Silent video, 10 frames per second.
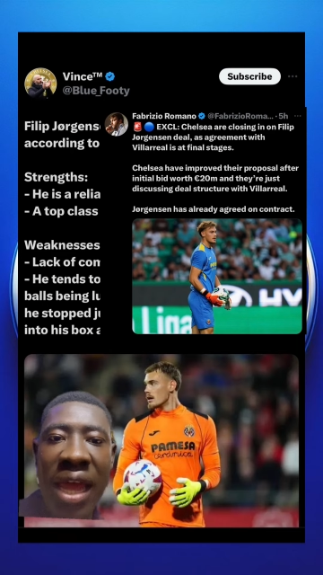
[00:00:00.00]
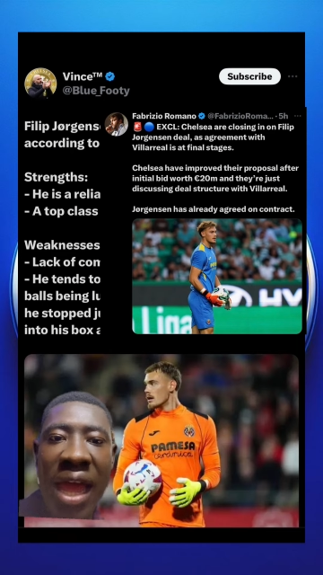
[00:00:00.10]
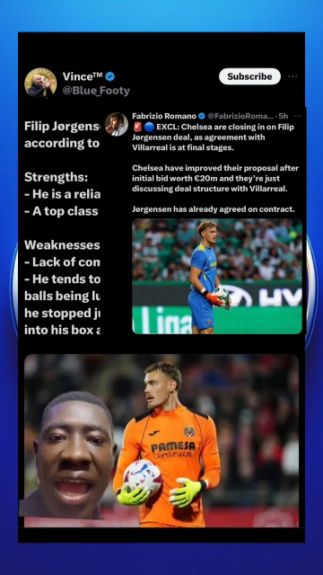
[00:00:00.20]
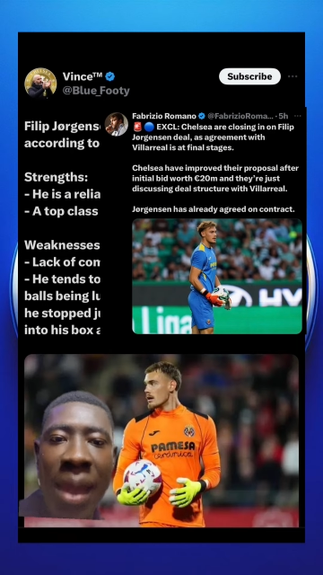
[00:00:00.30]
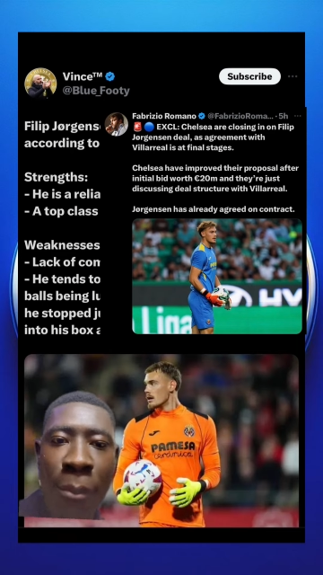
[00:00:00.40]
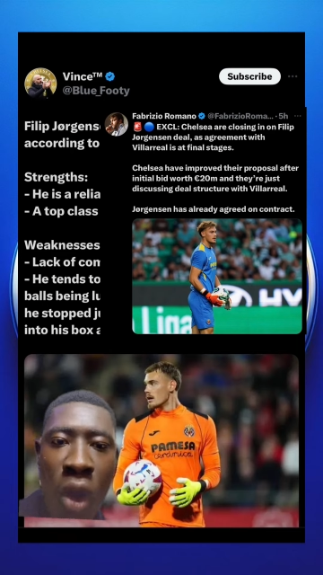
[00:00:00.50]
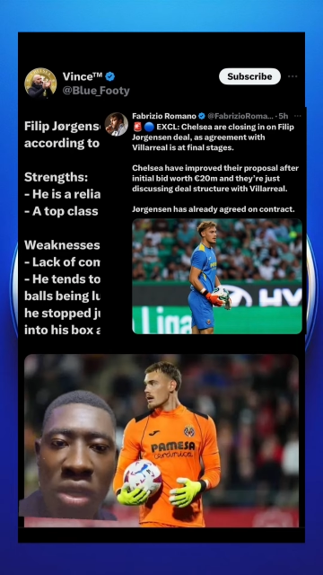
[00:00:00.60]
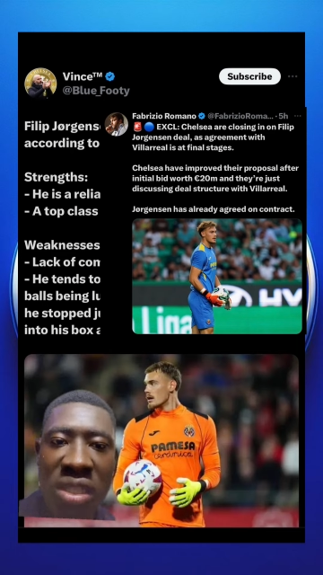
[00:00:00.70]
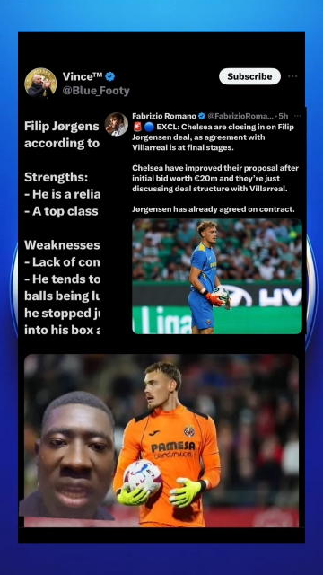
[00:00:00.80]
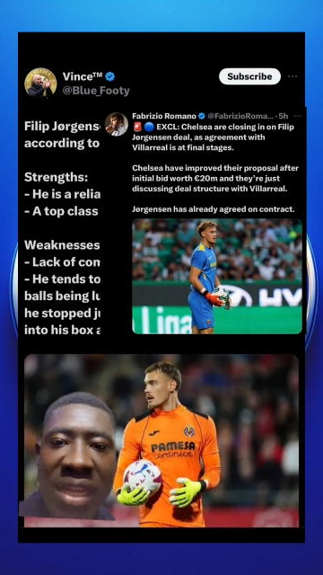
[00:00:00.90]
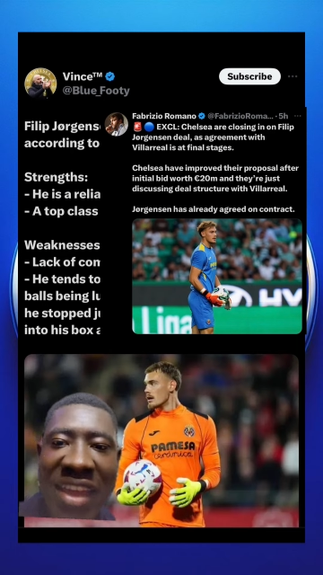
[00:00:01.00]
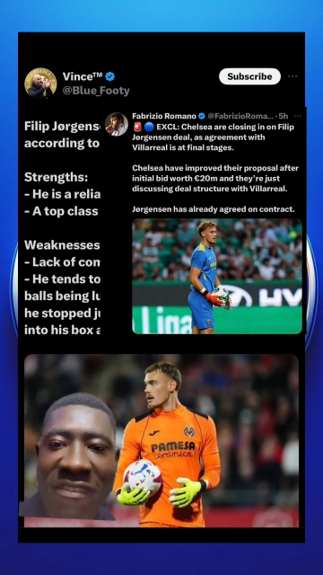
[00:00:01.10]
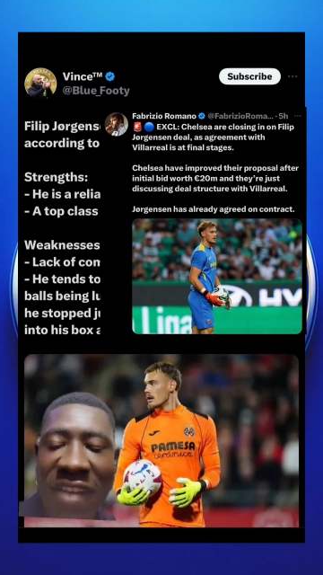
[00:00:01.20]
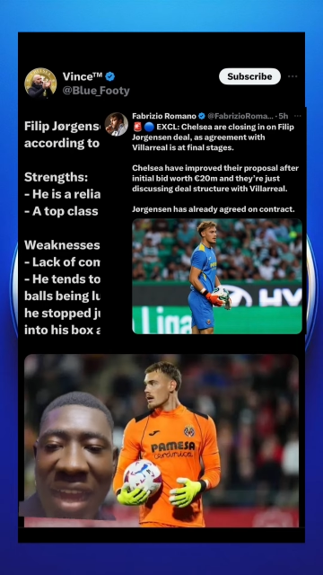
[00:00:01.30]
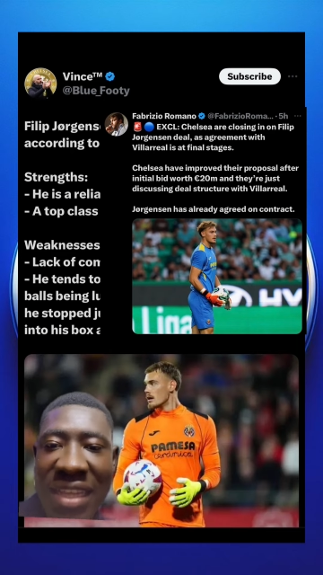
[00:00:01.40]
uh, box. The
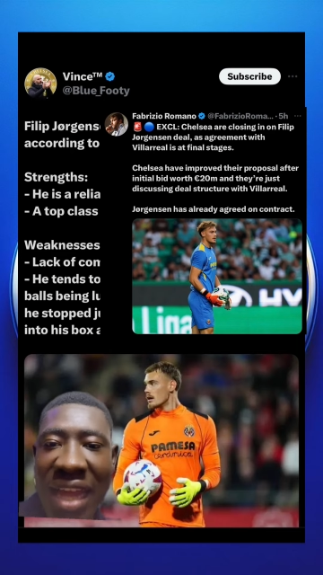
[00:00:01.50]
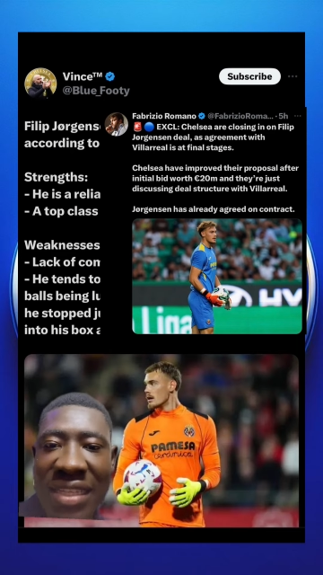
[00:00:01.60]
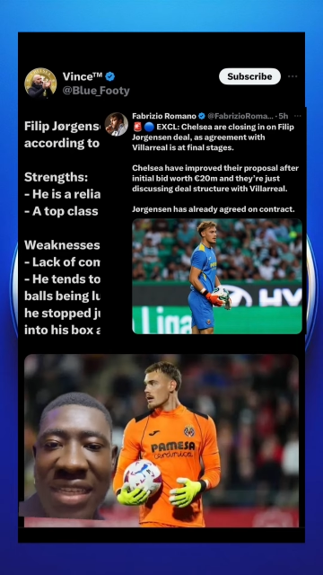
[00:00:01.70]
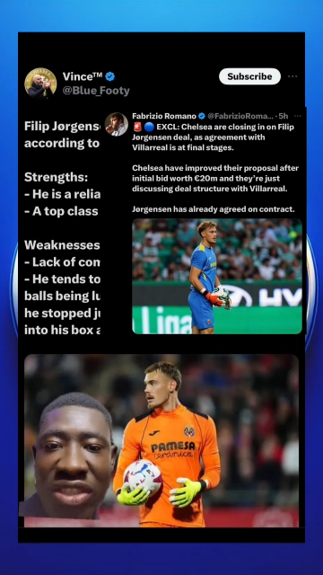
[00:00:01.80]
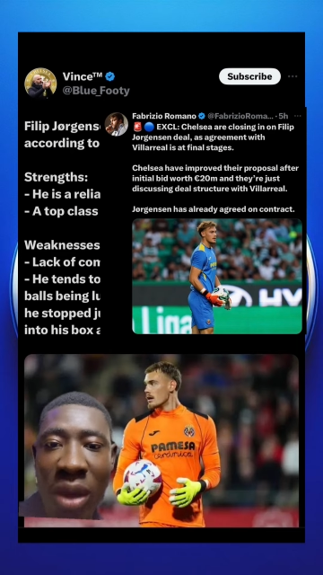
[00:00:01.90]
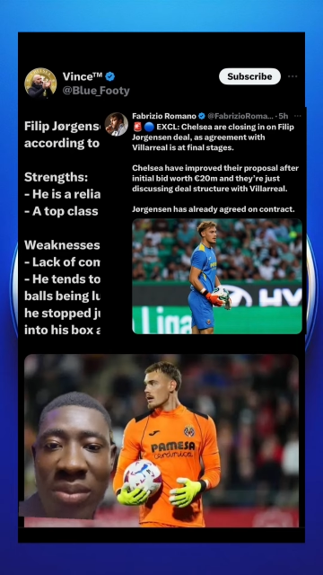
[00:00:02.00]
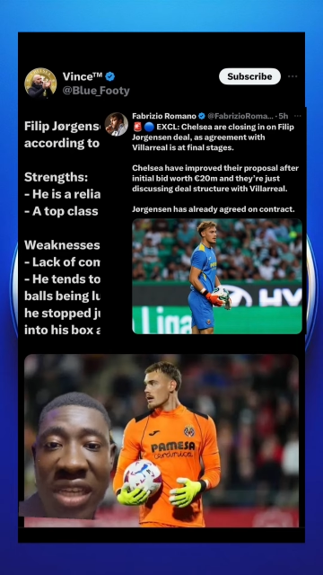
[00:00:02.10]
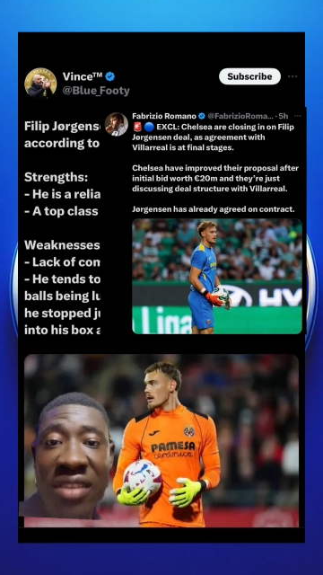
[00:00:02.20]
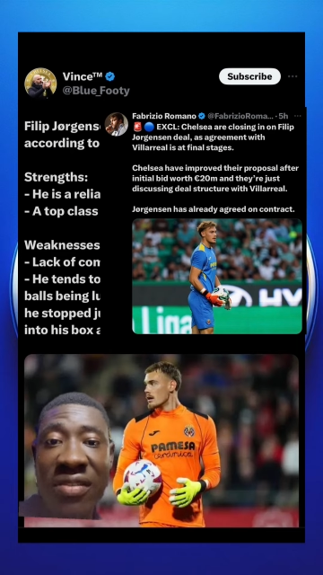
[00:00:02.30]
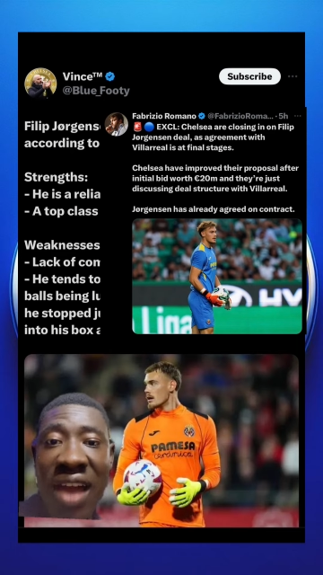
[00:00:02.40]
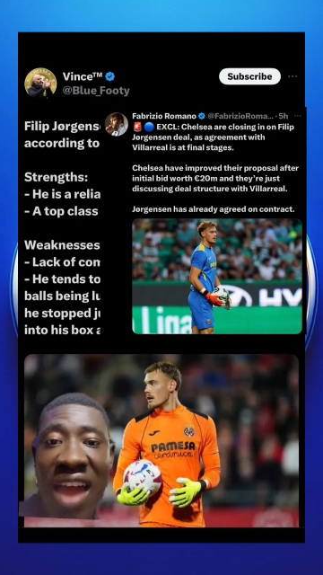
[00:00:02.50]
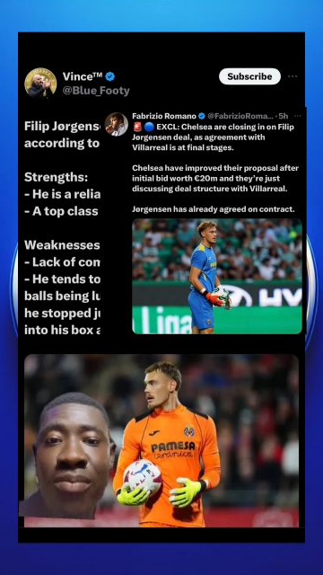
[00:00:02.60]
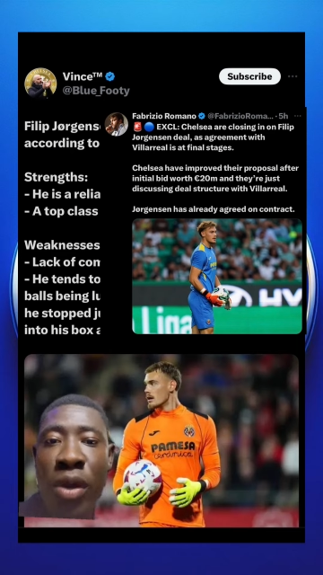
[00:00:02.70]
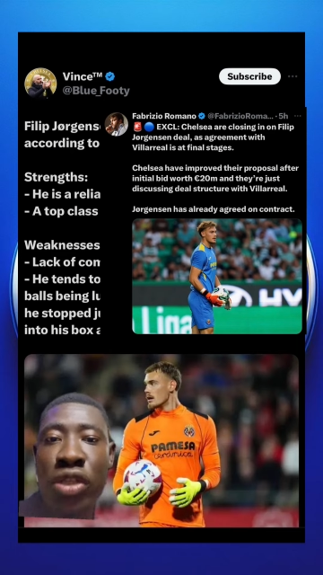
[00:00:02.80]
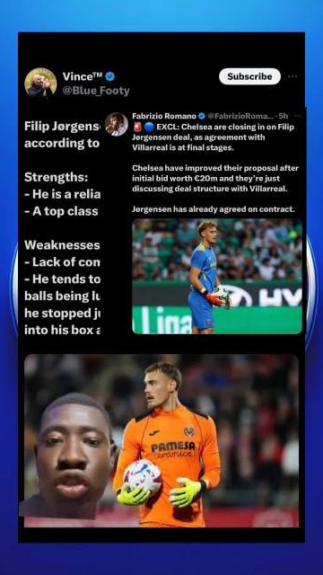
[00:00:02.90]
fact that he stopped just
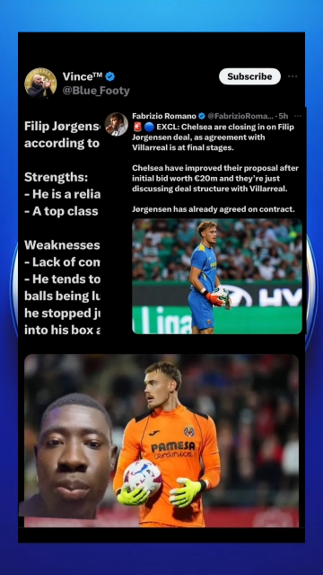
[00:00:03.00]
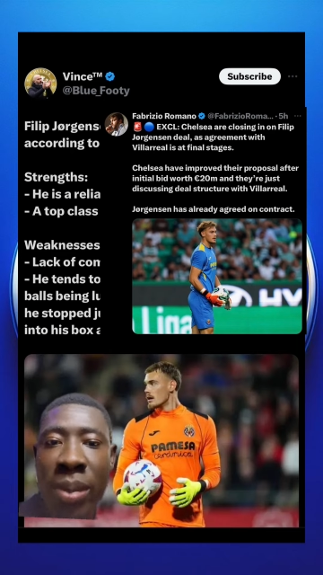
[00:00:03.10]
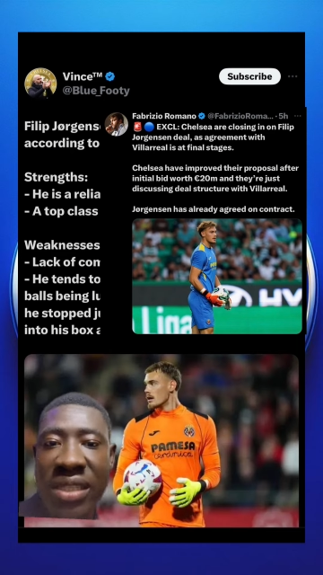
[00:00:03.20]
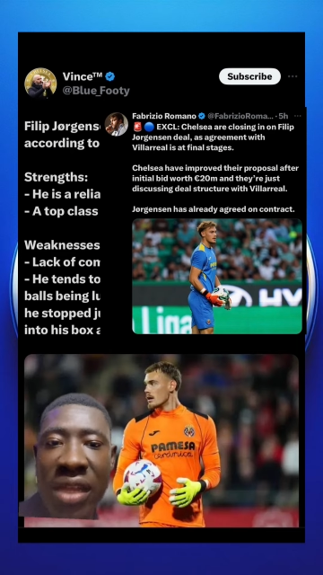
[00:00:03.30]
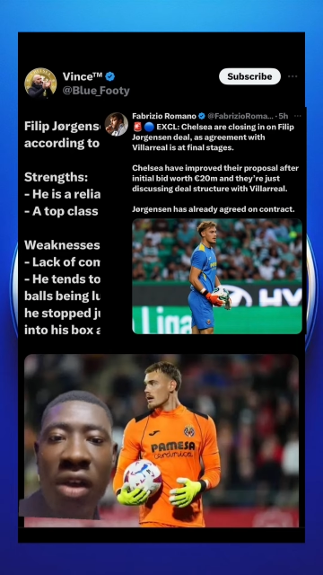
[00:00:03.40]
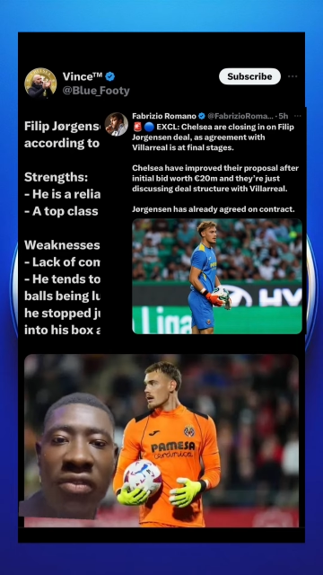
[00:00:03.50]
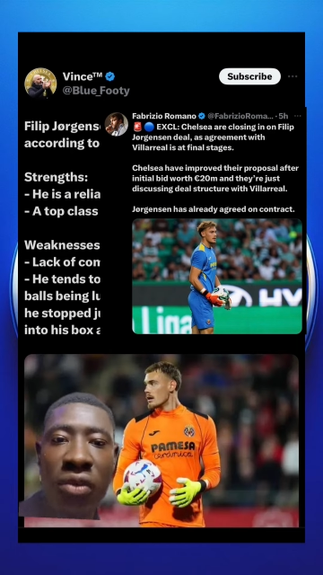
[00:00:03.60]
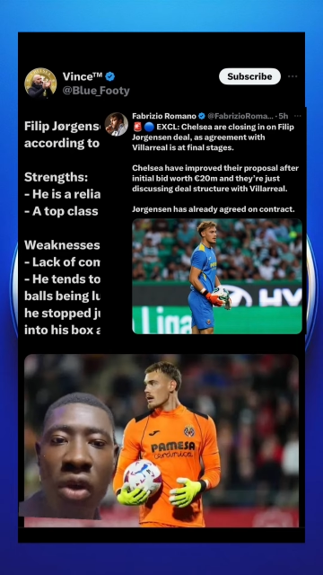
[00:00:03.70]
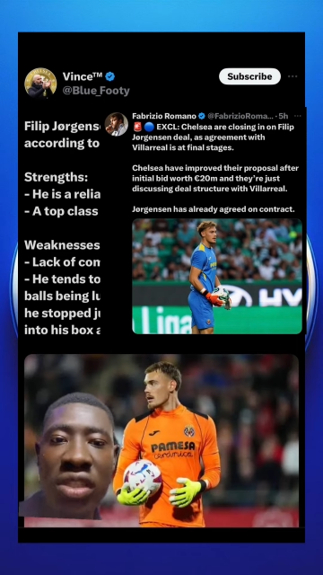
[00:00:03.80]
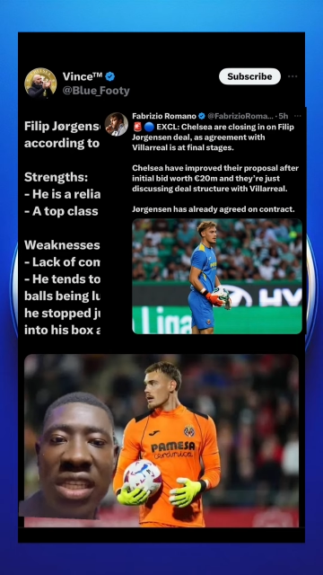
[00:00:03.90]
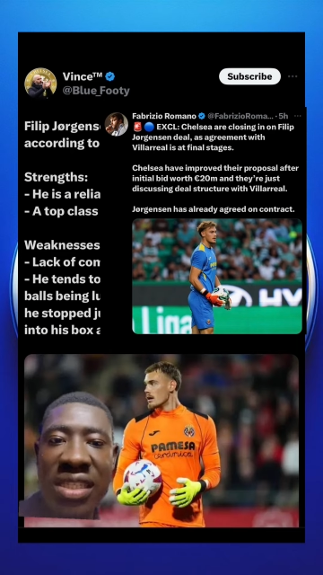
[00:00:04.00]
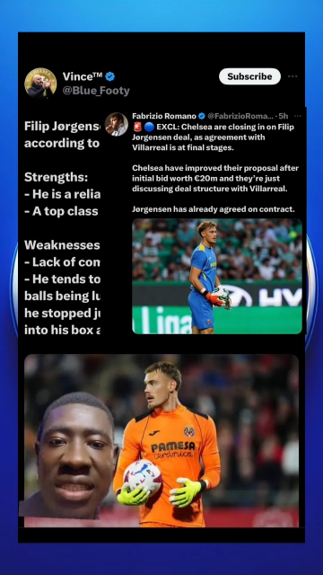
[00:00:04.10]
5.2% of crosses